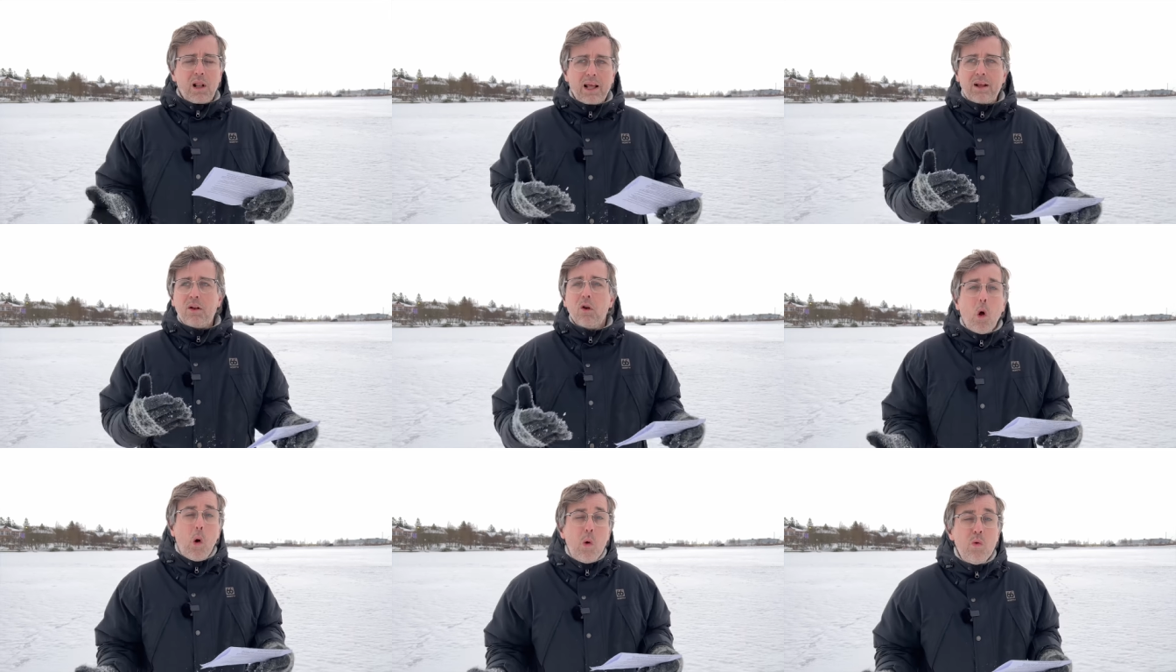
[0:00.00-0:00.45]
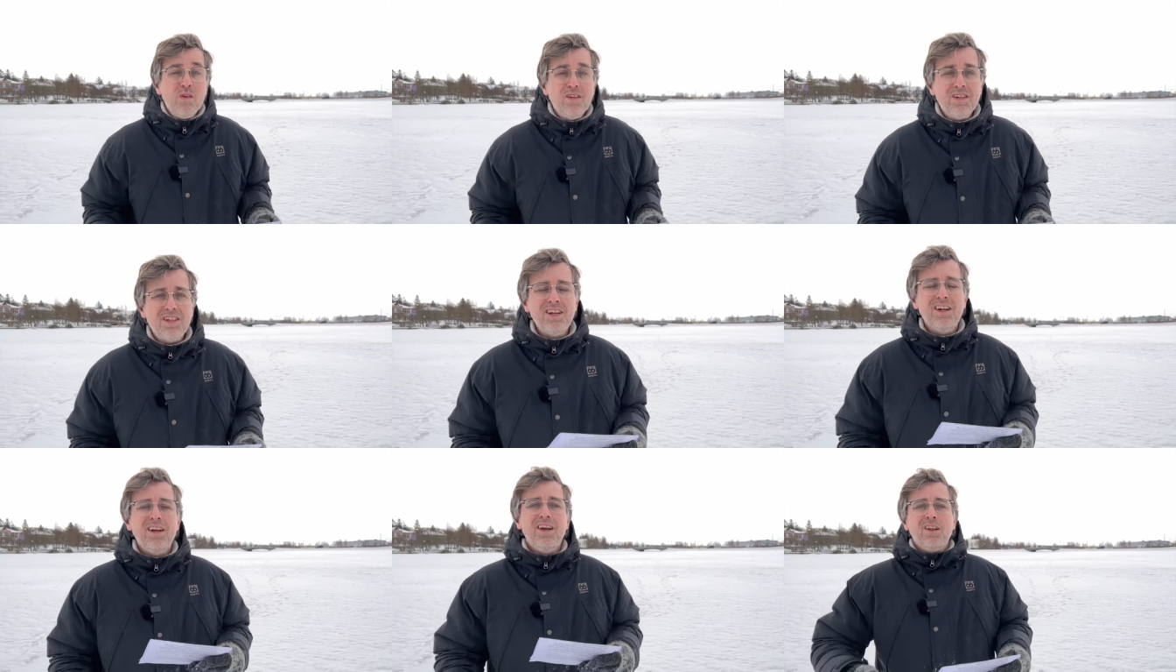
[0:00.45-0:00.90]

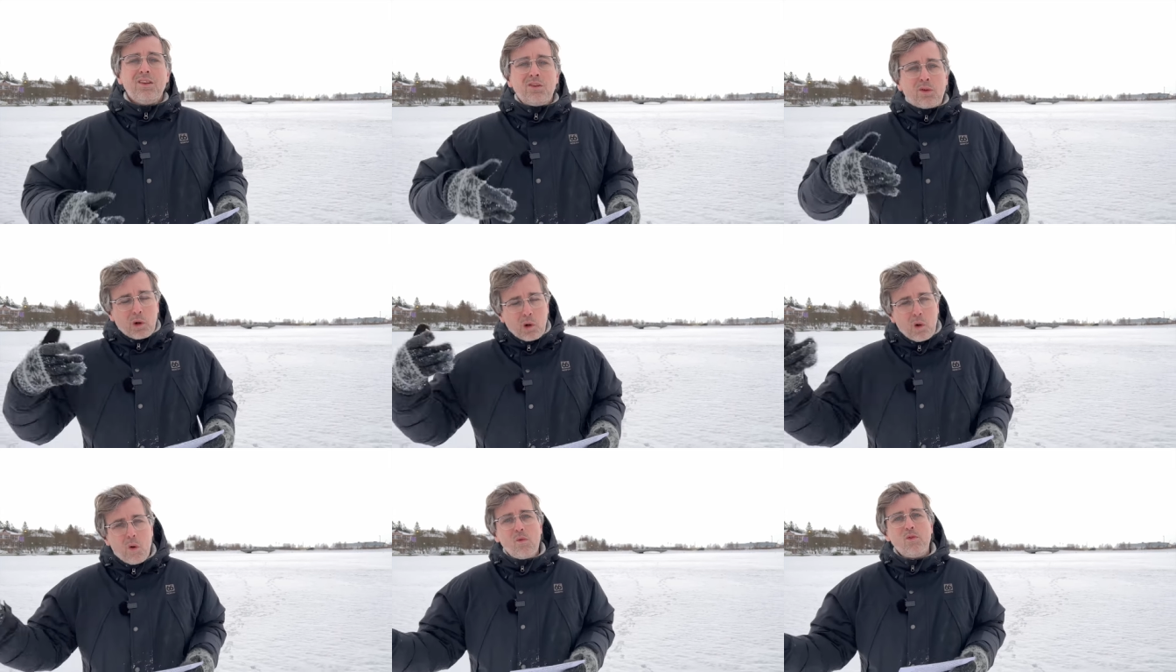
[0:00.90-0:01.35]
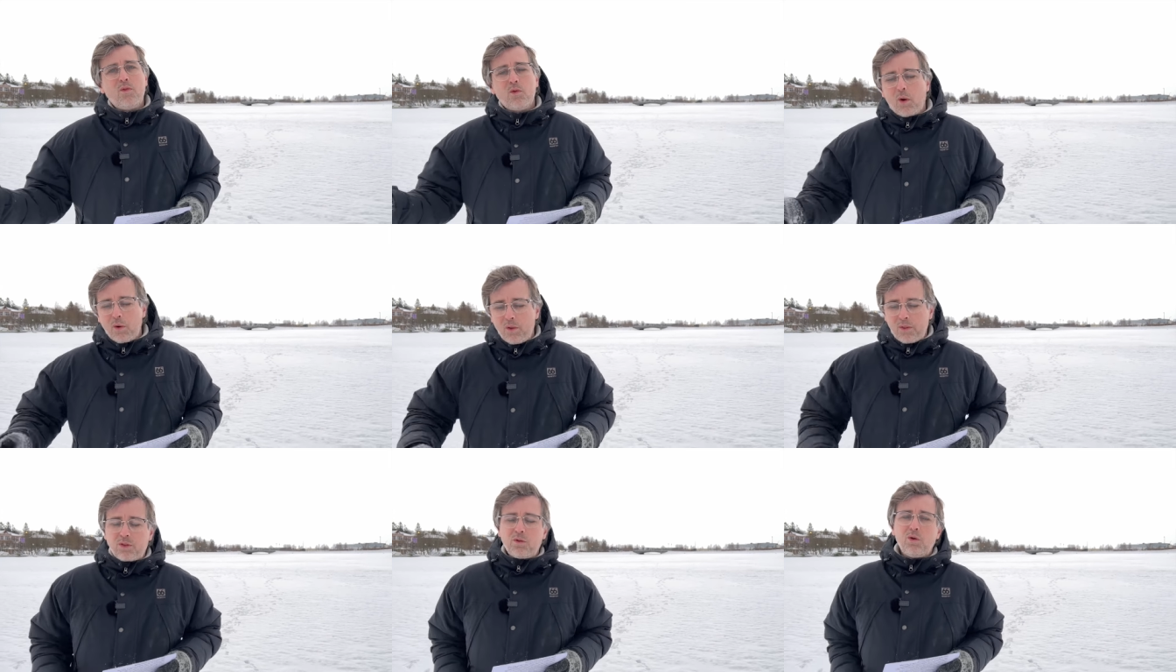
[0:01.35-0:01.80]
loans, to loan
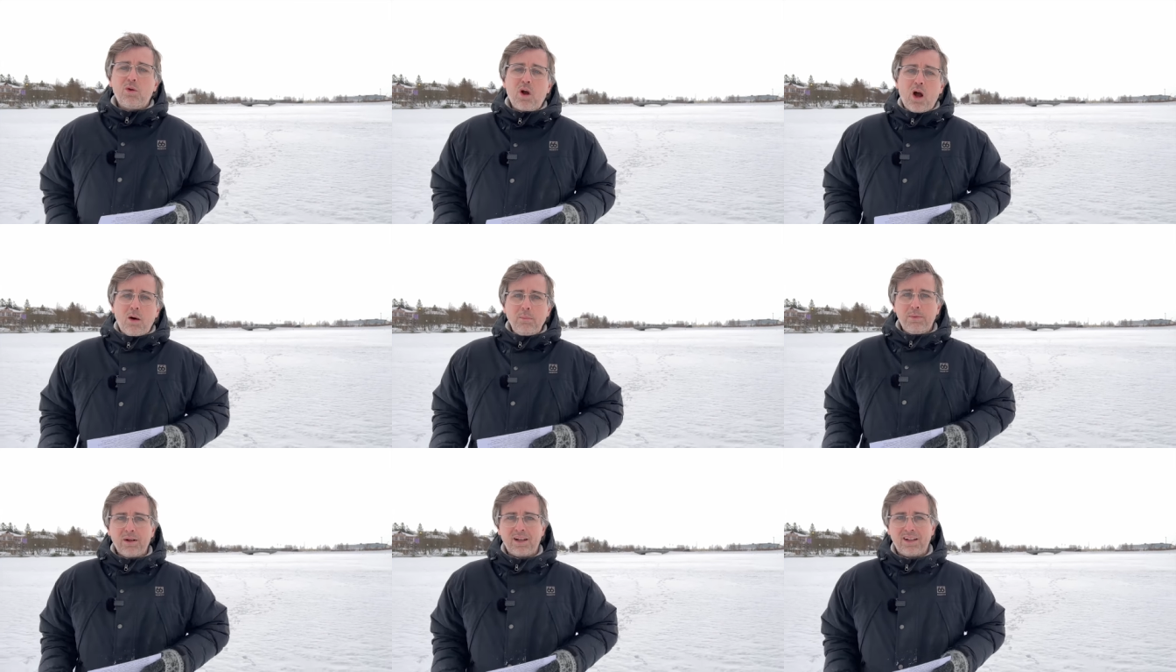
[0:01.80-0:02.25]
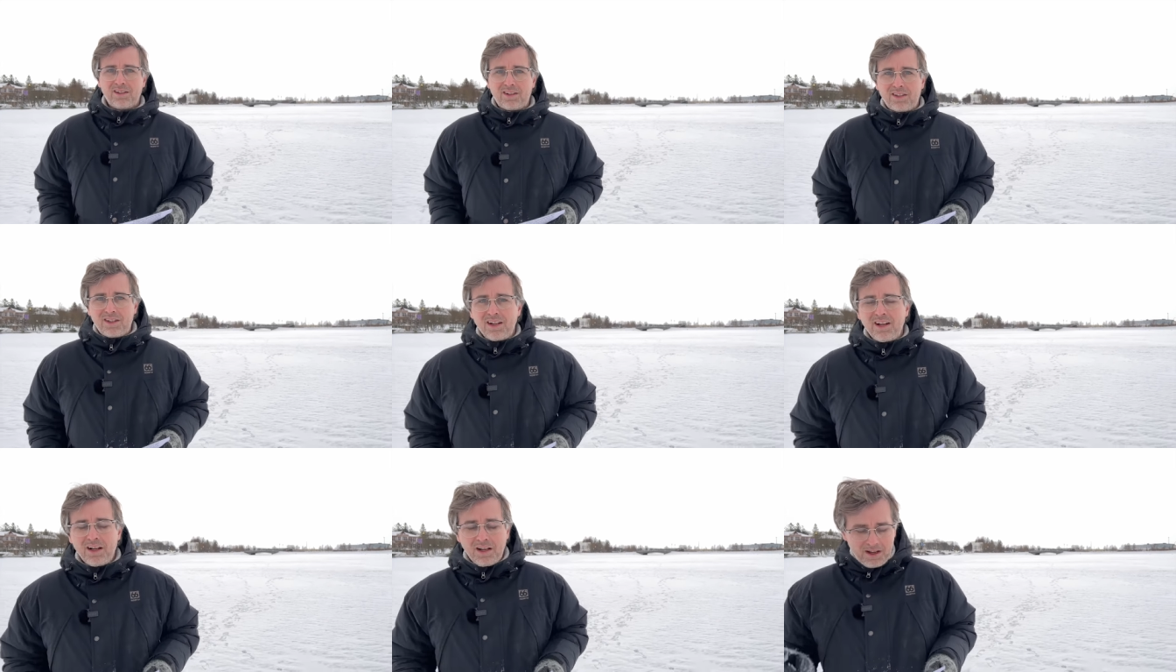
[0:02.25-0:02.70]
to, to companies.
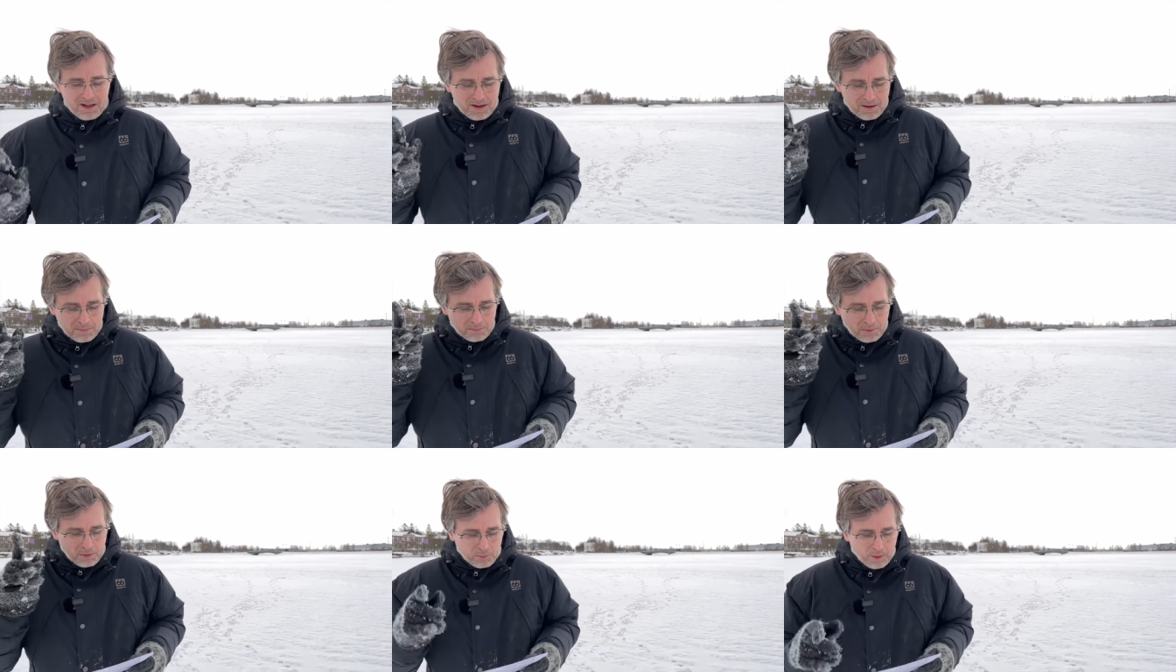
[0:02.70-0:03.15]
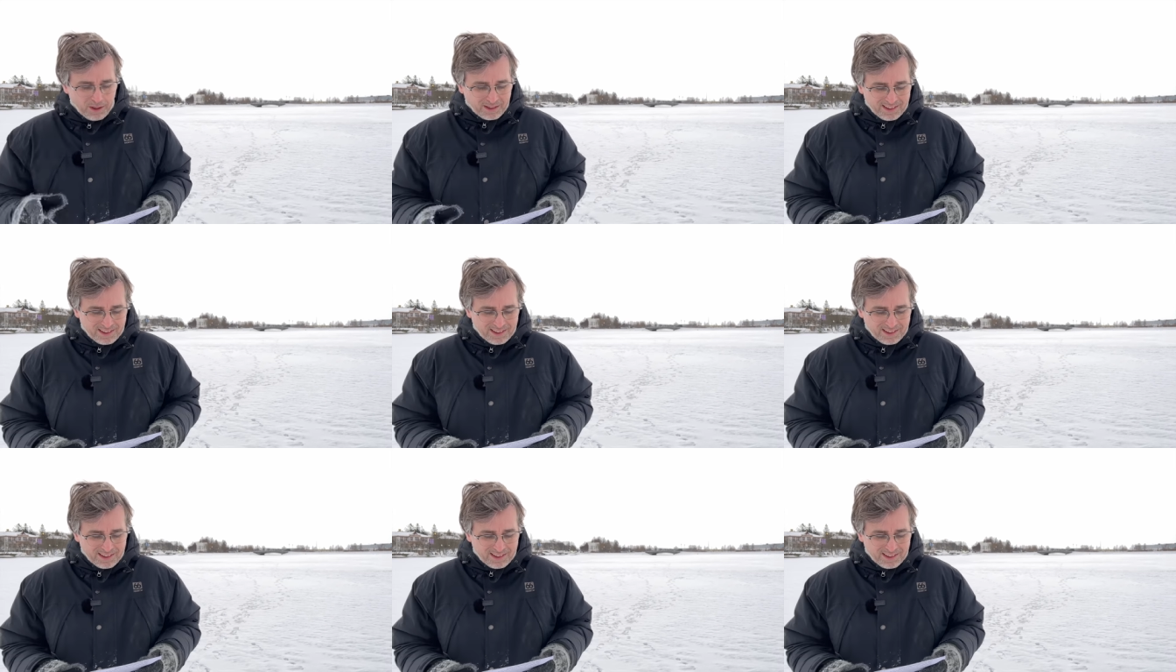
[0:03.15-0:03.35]
But what did